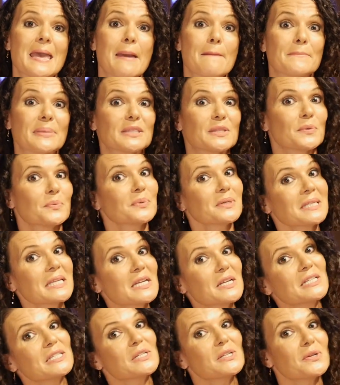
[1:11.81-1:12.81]
But the really
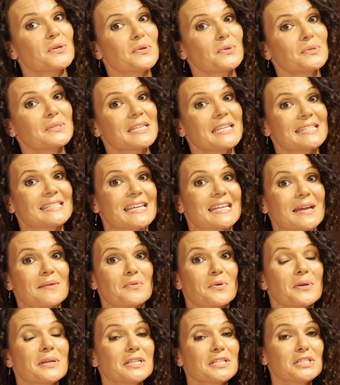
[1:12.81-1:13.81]
good news is that I'm
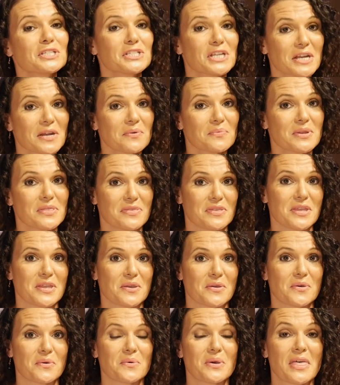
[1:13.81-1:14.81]
going to share with
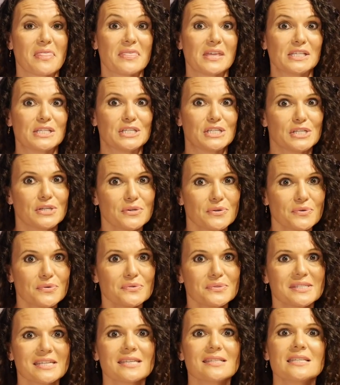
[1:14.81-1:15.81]
you the
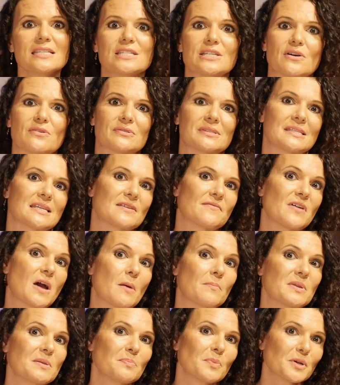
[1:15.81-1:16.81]
do's and the don'ts that have
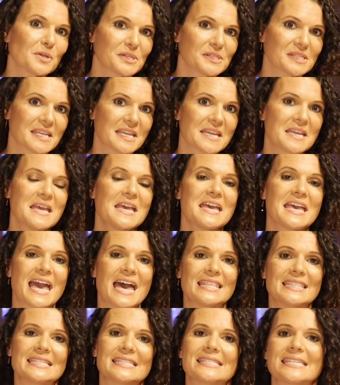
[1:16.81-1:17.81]
helped me personally
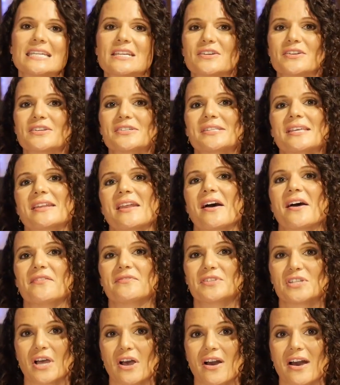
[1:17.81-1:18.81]
and the singers that I've
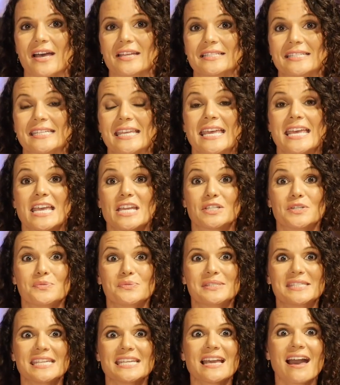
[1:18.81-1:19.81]
taught to
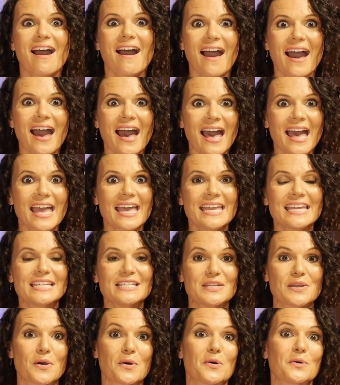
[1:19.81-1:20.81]
sing high
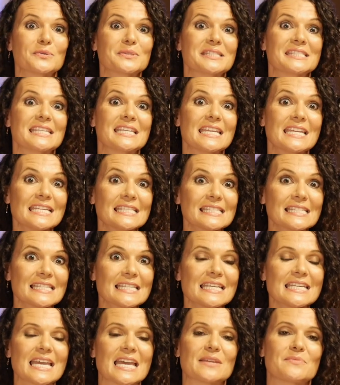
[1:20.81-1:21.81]
notes
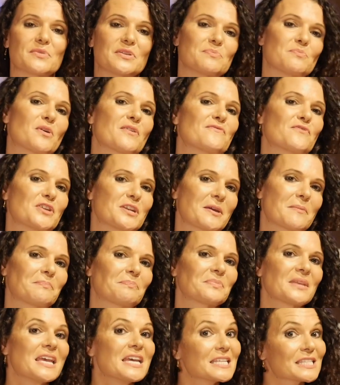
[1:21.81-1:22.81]
easily and with more freedom.
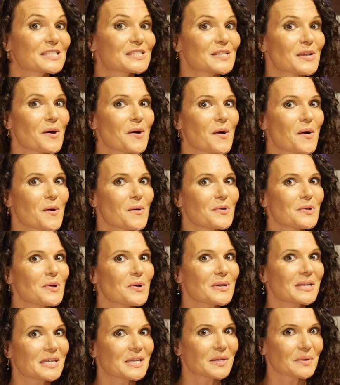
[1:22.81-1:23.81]
So
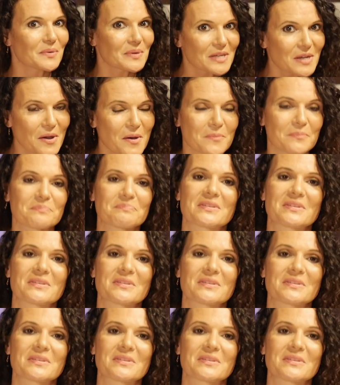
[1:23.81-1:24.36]
here we go.